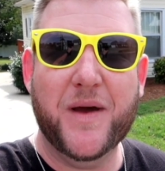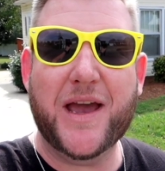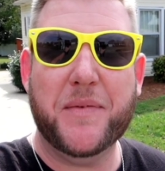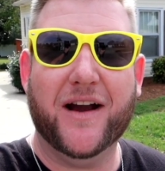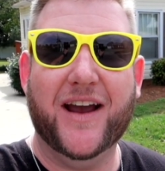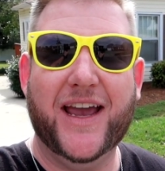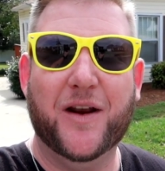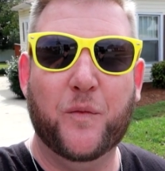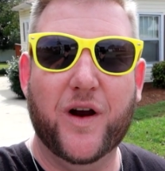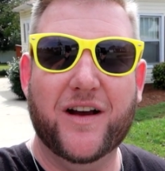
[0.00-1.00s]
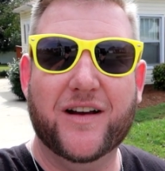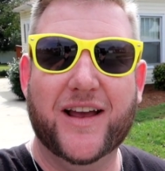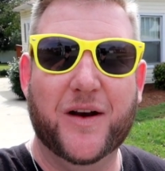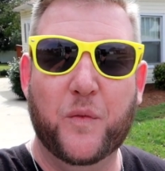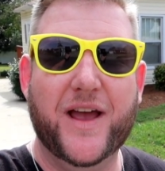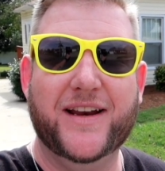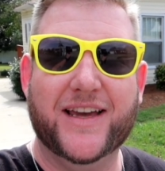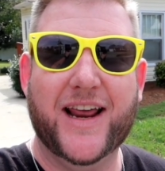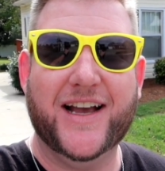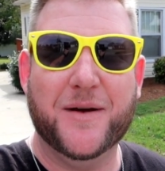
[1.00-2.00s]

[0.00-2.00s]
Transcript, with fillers: Mayberry and where and when can I